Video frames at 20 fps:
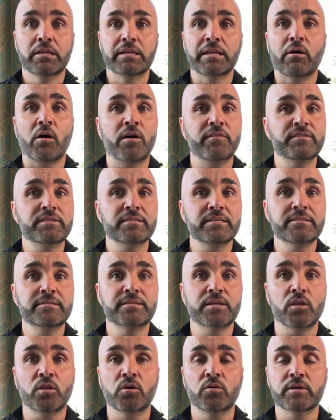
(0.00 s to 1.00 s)
Now obviously
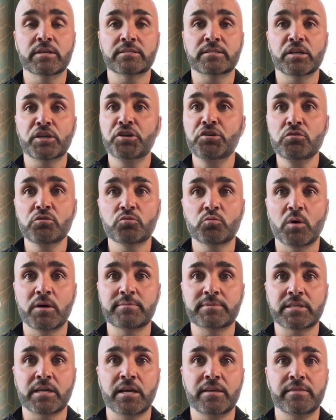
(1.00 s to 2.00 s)
Zillow is a huge
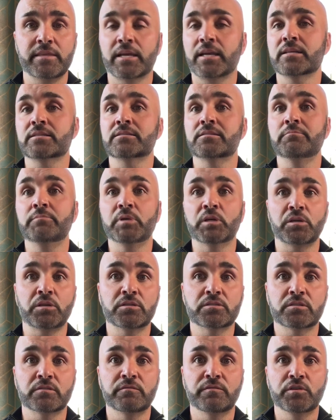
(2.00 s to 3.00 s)
website that gets
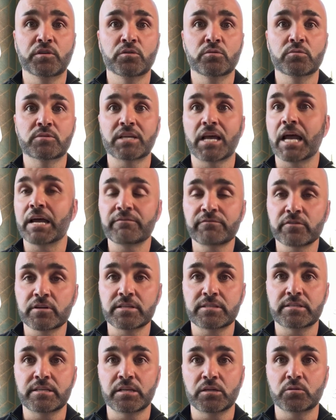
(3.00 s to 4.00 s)
millions of views every
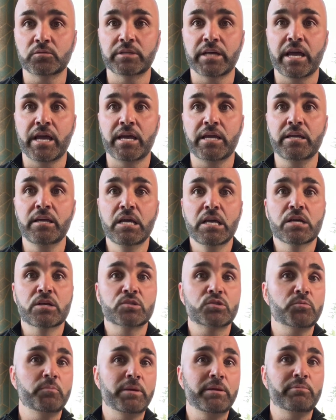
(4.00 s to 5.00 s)
single day.
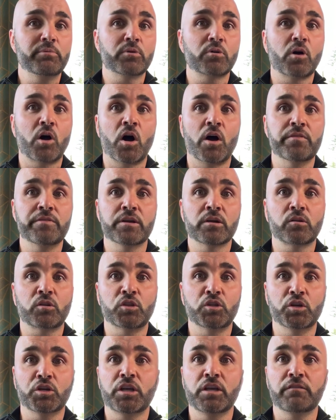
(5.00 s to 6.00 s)
So people are on there
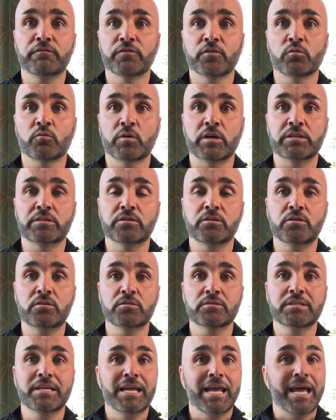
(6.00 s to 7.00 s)
looking for
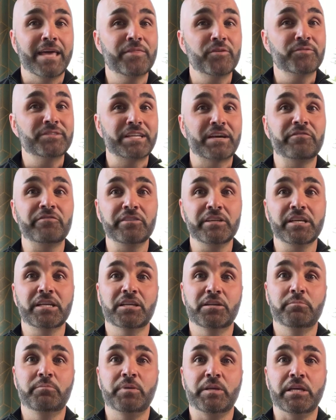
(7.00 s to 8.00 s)
rentals and they're definitely
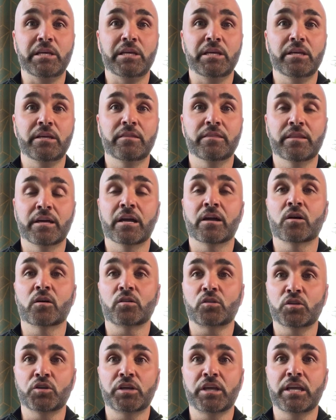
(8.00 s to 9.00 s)
going to be there
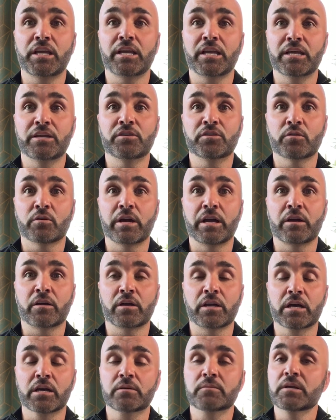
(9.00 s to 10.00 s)
looking in your
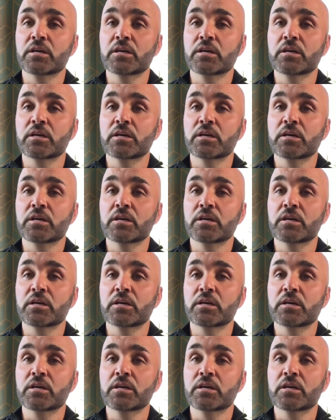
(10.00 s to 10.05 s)
area.